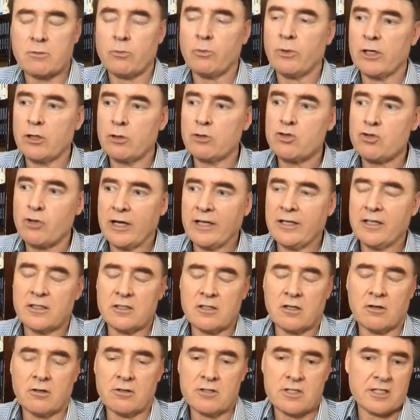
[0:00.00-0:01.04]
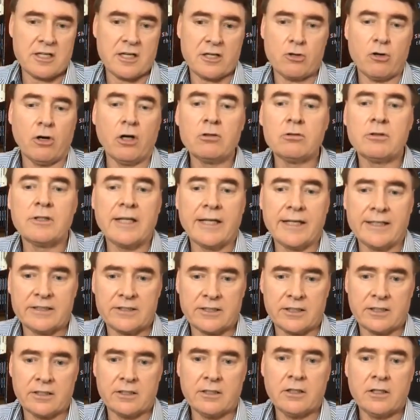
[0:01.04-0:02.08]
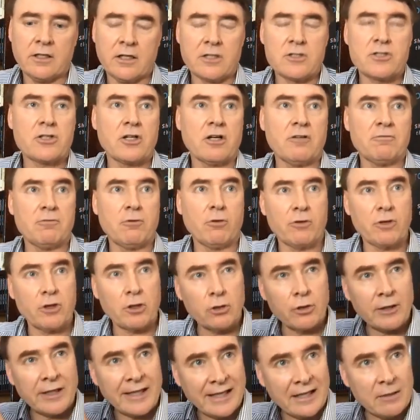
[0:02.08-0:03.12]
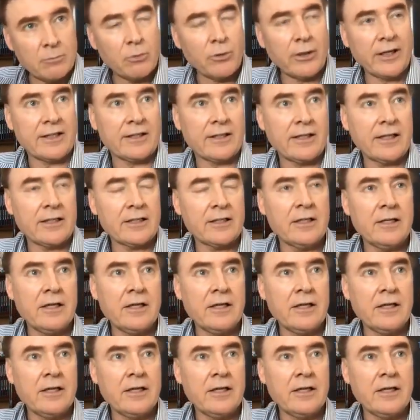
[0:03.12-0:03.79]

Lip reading: where you train it on, say, your own data and so forth, and you can calibrate that.